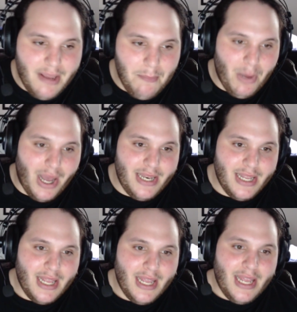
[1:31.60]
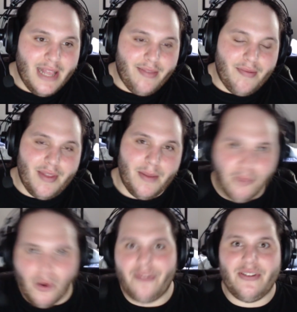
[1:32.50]
But it
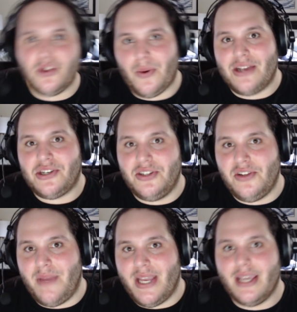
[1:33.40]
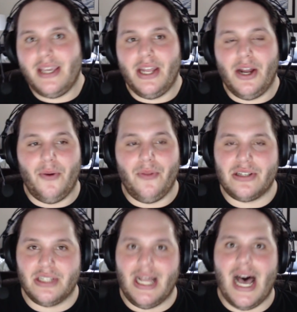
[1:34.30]
brought this question to me. You know,
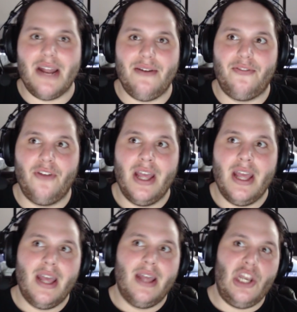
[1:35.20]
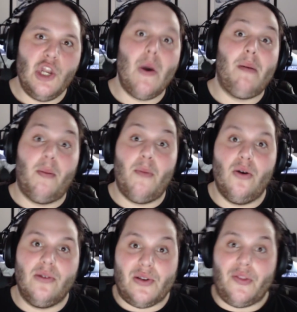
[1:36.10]
there's a lot of new
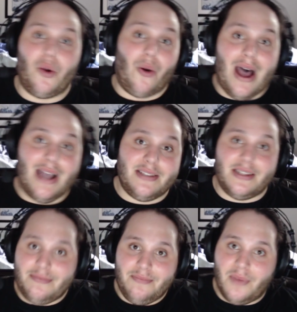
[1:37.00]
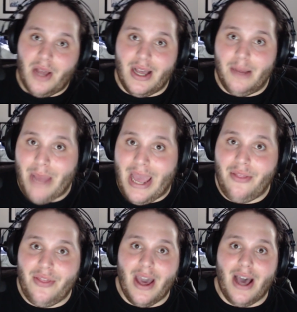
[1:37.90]
MMOs on the horizon.
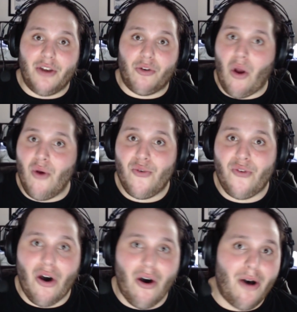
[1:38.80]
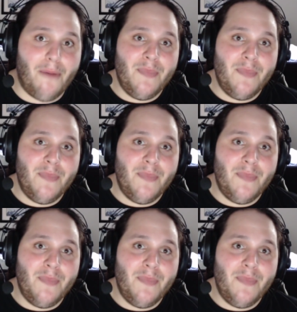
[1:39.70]
Pantheon, Crowfall,